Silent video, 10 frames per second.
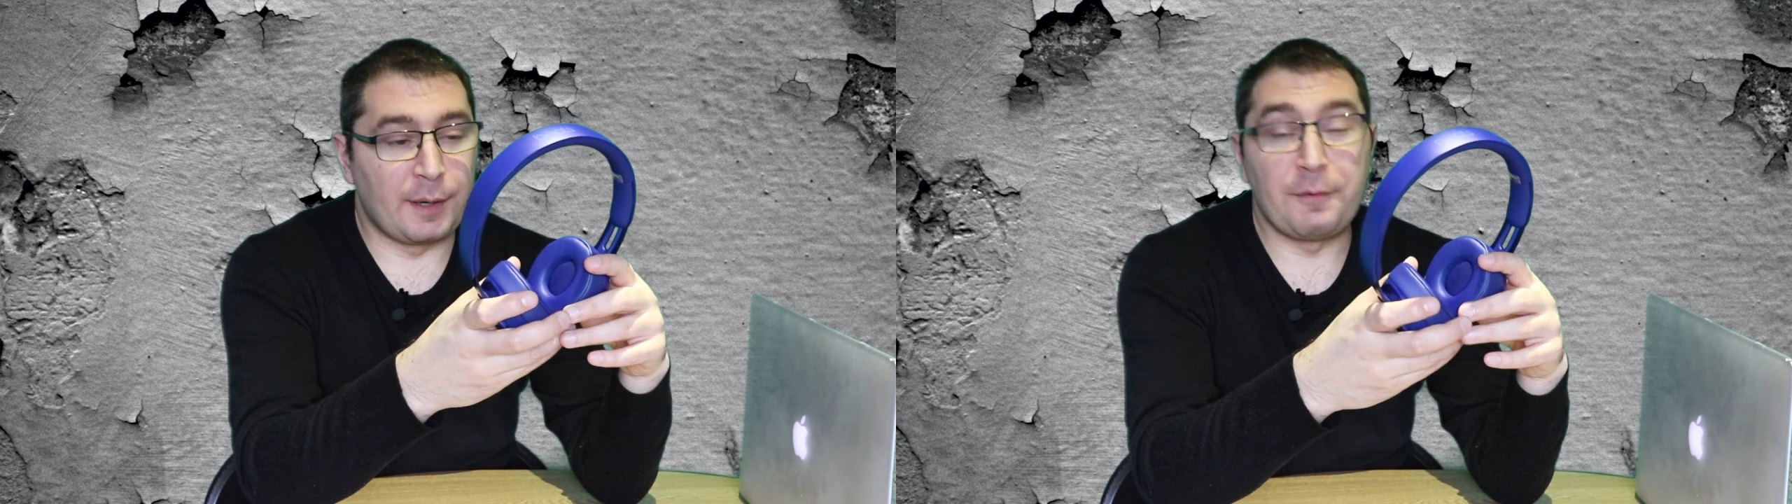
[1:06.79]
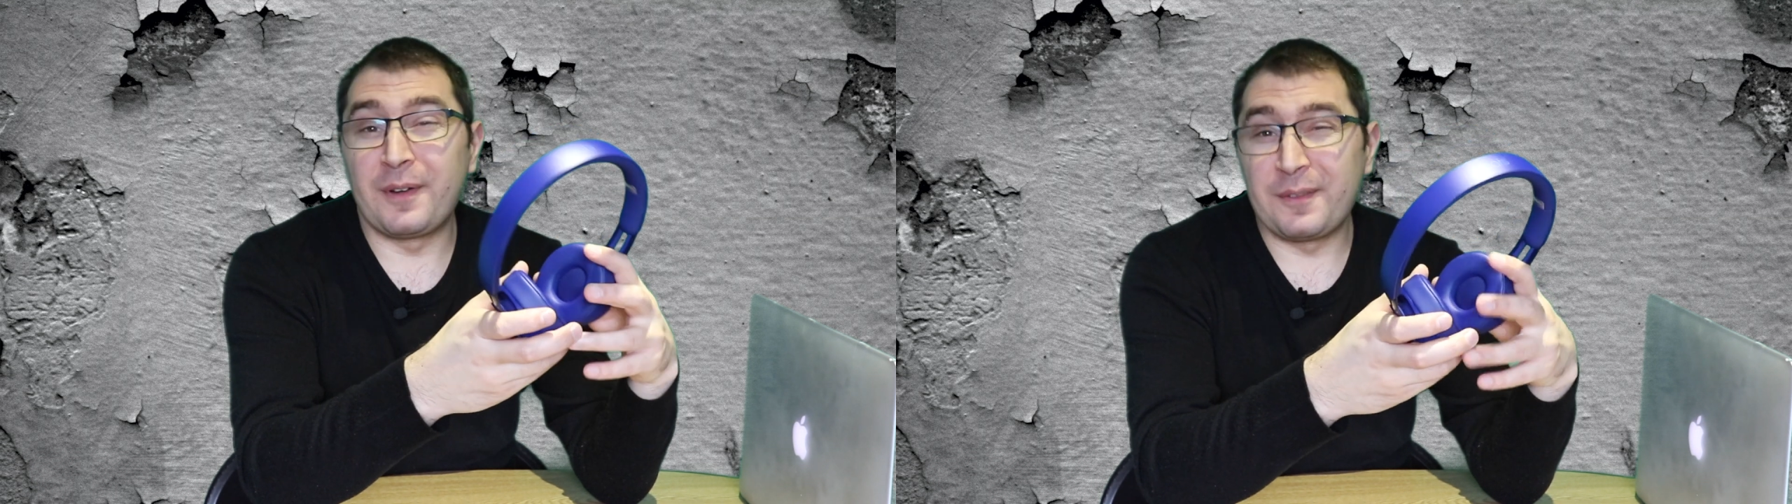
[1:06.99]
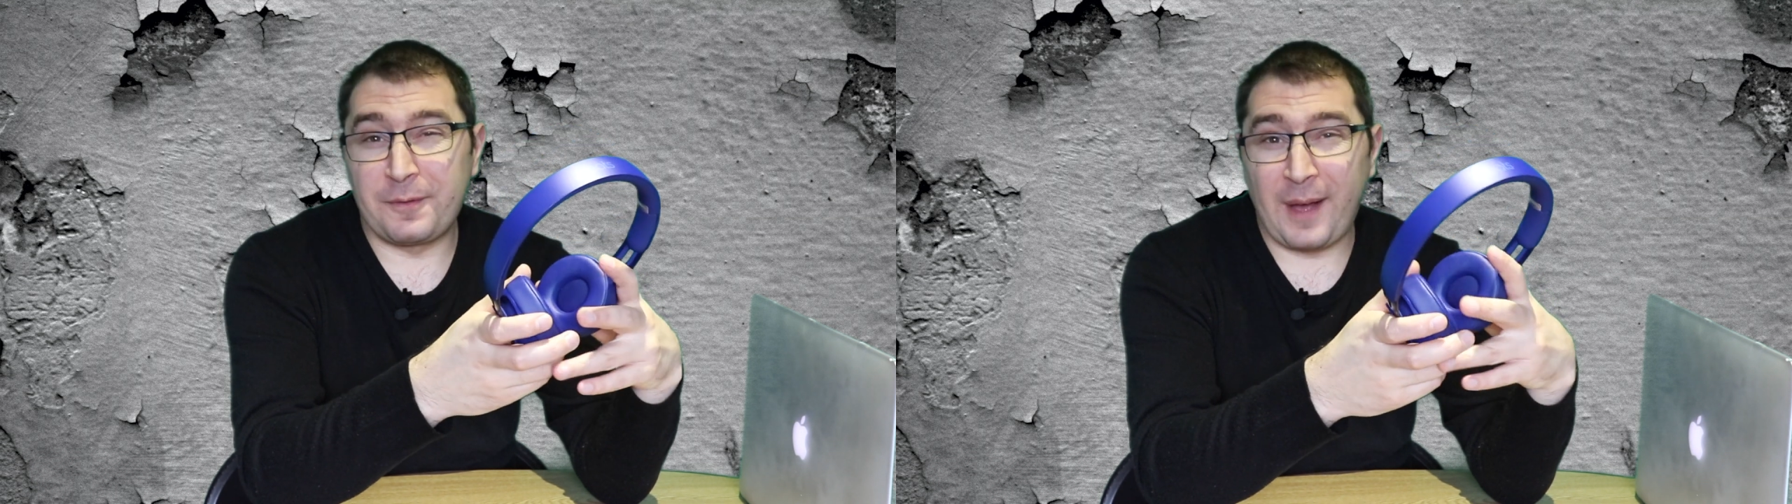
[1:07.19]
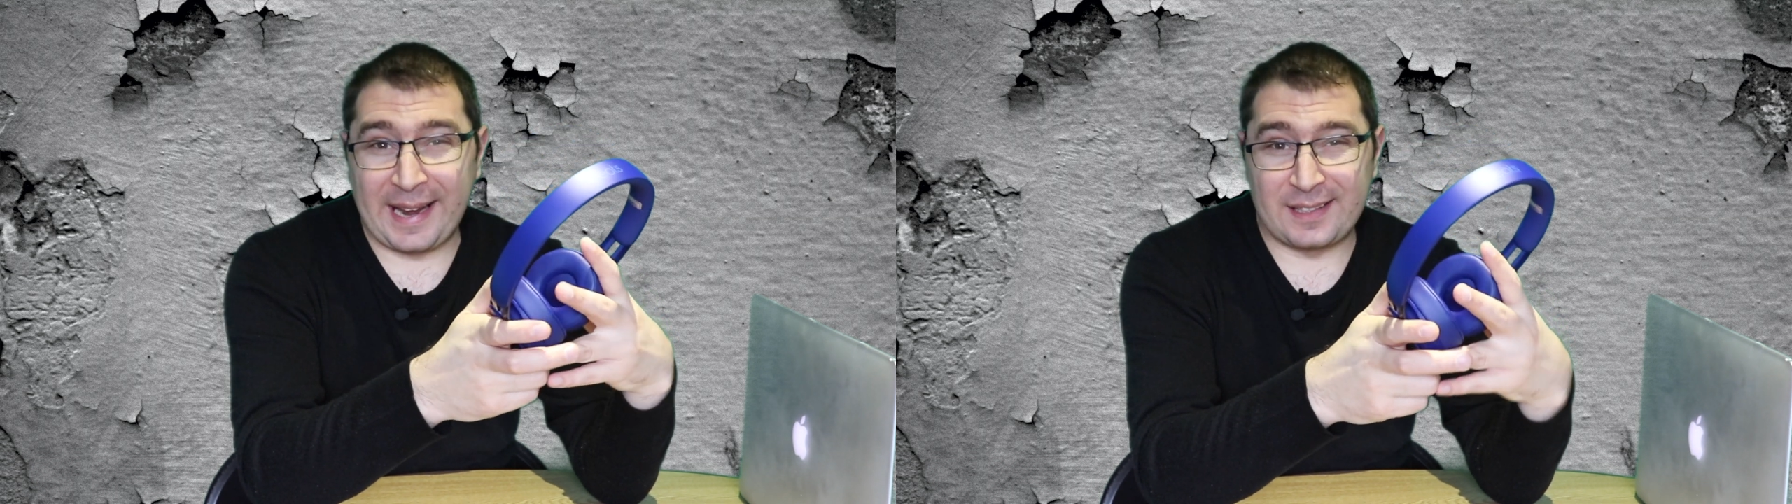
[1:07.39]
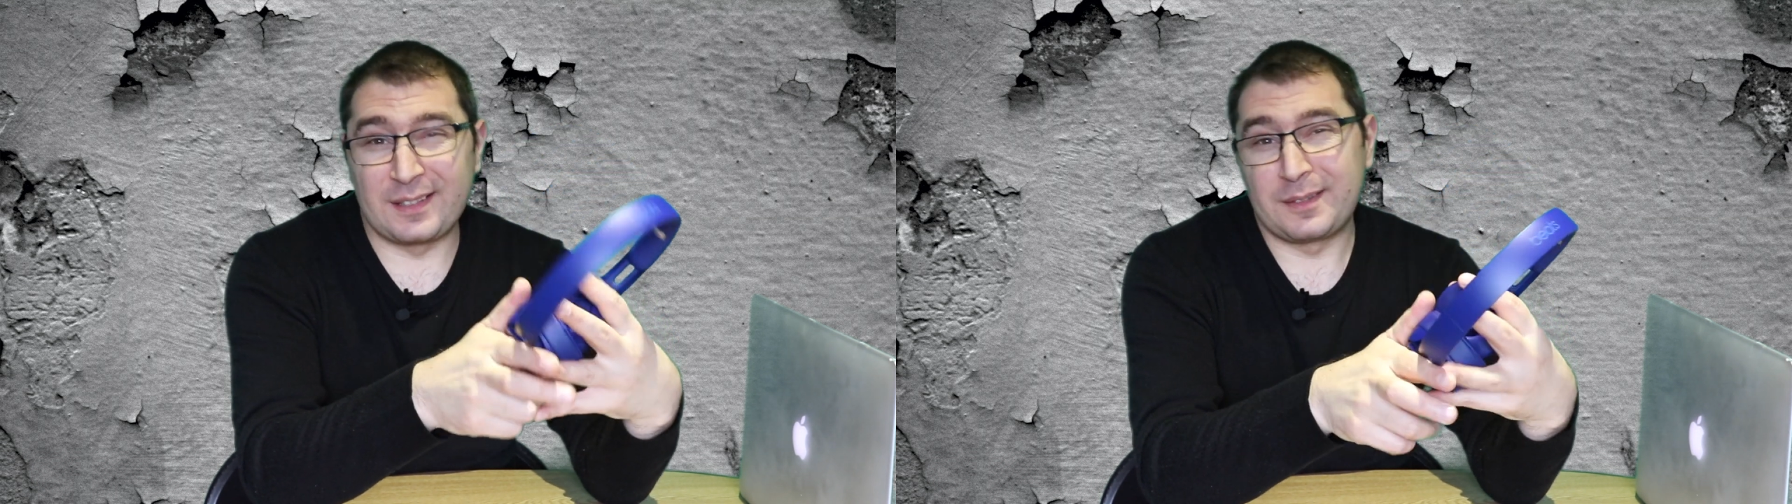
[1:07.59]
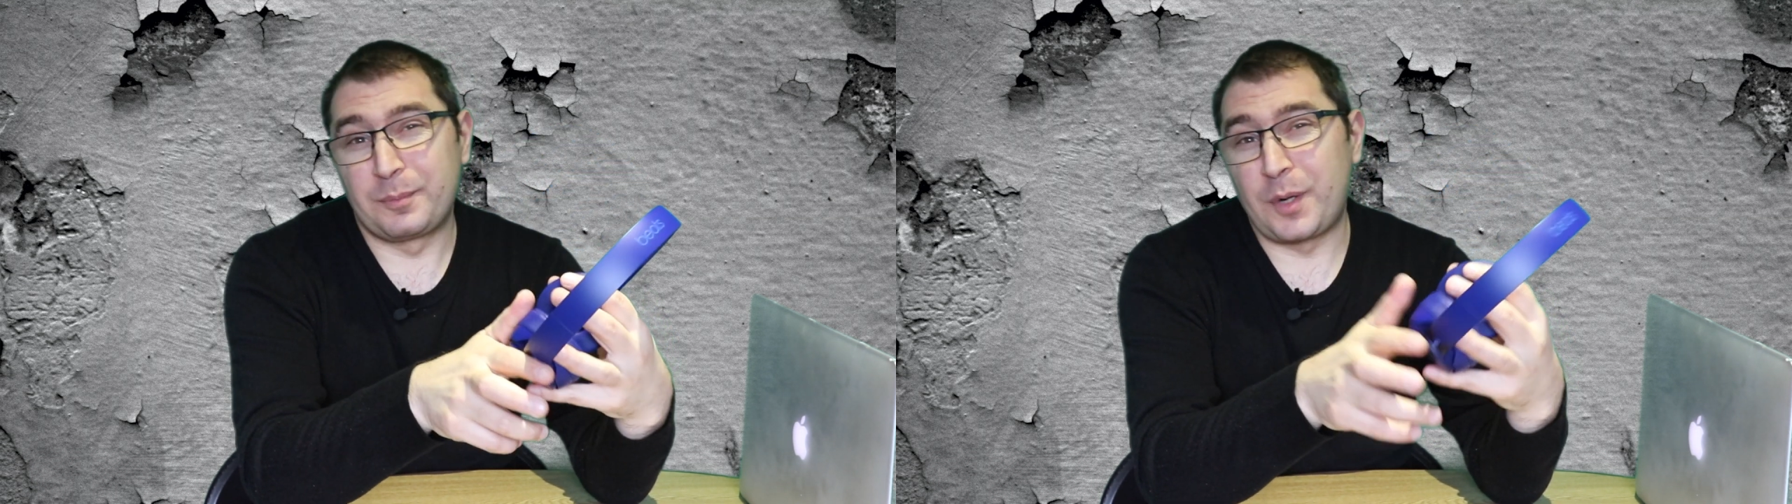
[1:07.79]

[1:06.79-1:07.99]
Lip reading: Fun fact,